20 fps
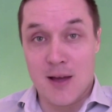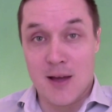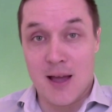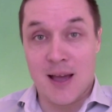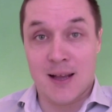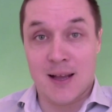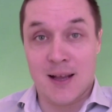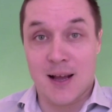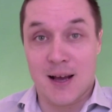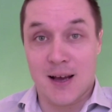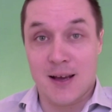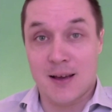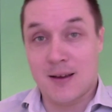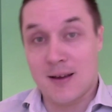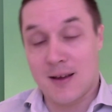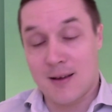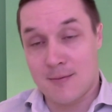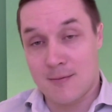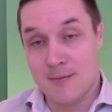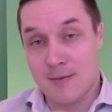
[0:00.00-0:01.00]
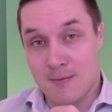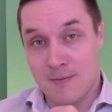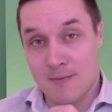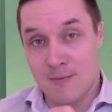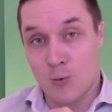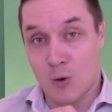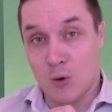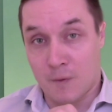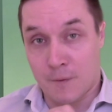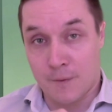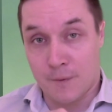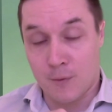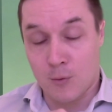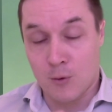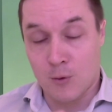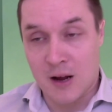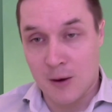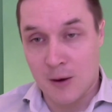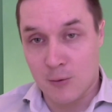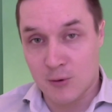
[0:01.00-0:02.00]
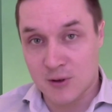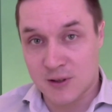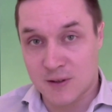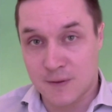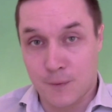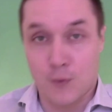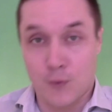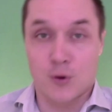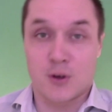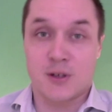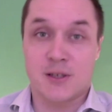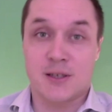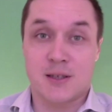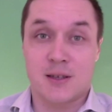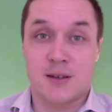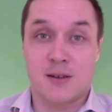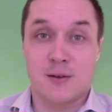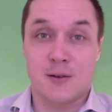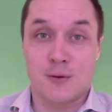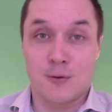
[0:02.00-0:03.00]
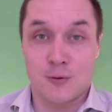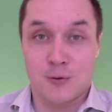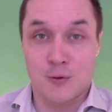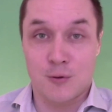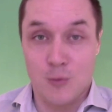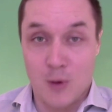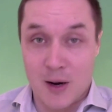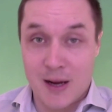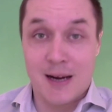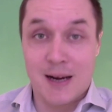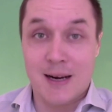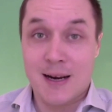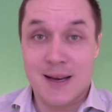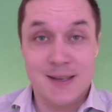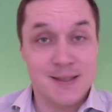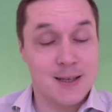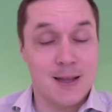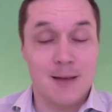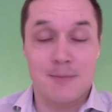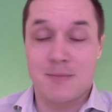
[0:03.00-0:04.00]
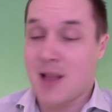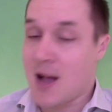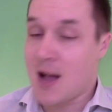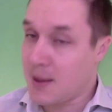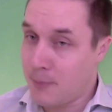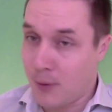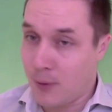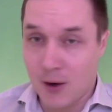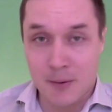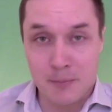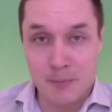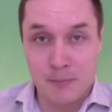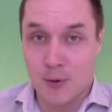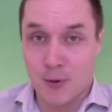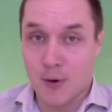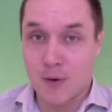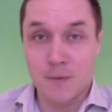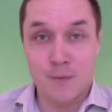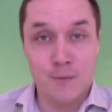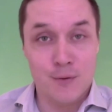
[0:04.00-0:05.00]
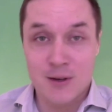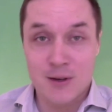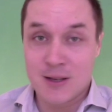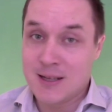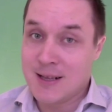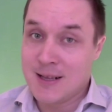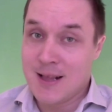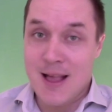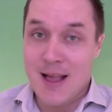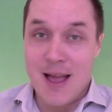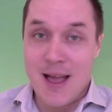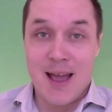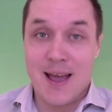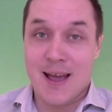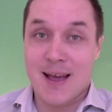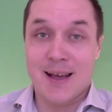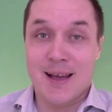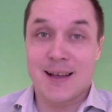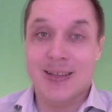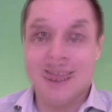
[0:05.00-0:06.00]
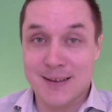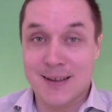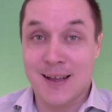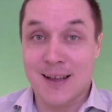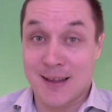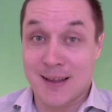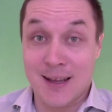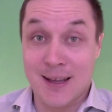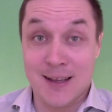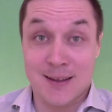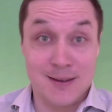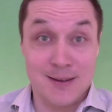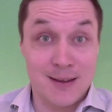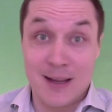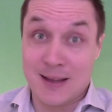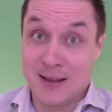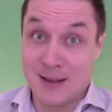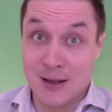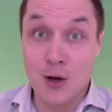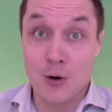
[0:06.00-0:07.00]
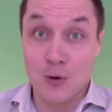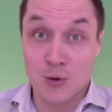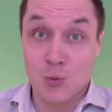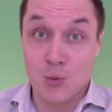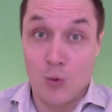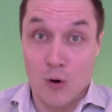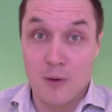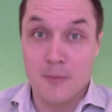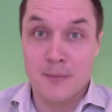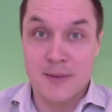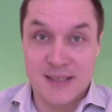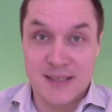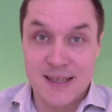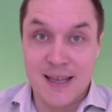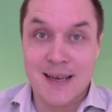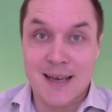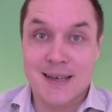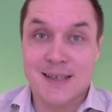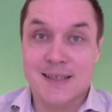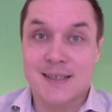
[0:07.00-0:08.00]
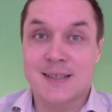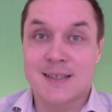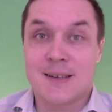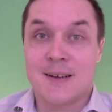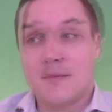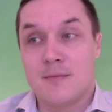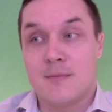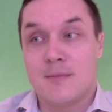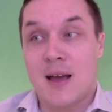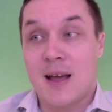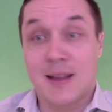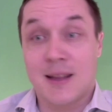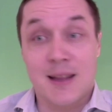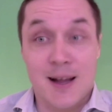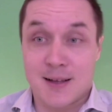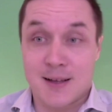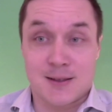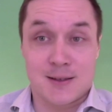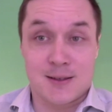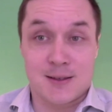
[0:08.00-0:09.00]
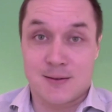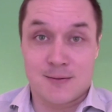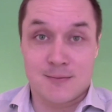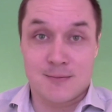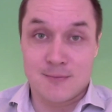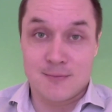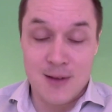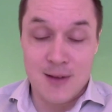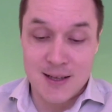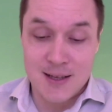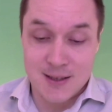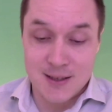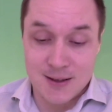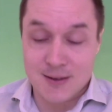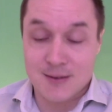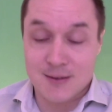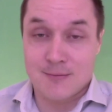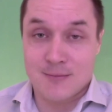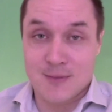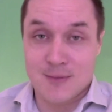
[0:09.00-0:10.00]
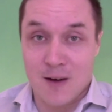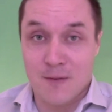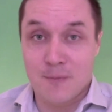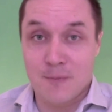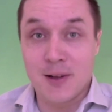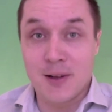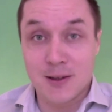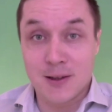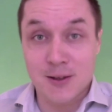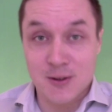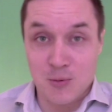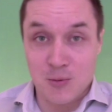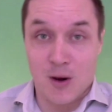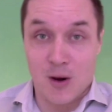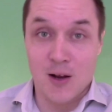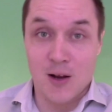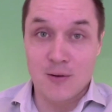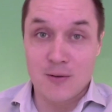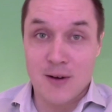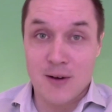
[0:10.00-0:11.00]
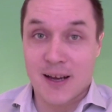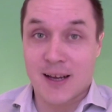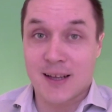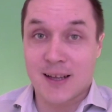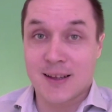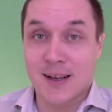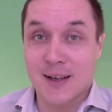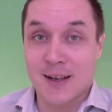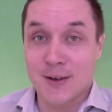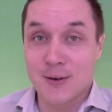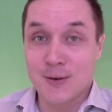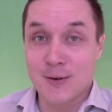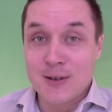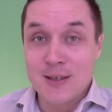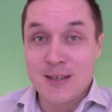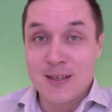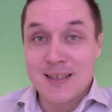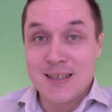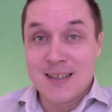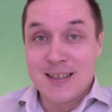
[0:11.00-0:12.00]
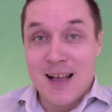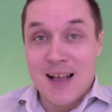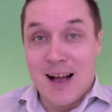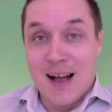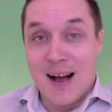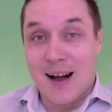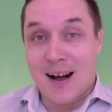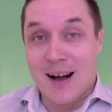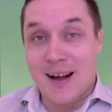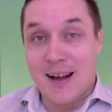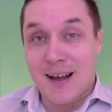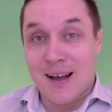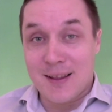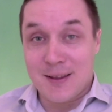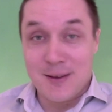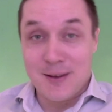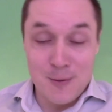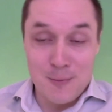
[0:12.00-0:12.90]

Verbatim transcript: and I were I was forced to to recognize that I'm not bulletproof and that that those were mistakes and that's that's a tough pill to swallow, I can tell you uh, and you